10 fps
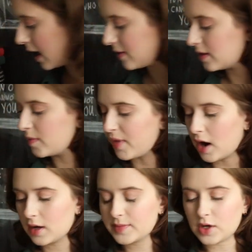And then the
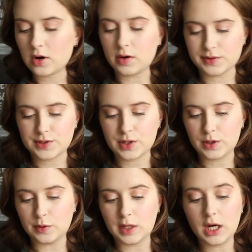bottoms are
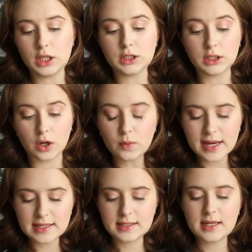also
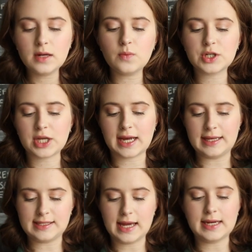low-waisted, which like I
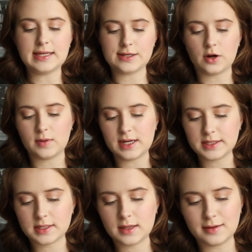said, isn't
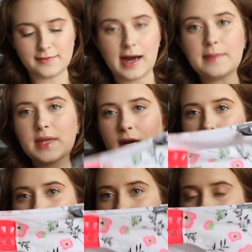always the vibe that I
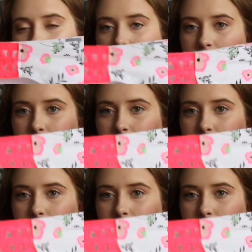want.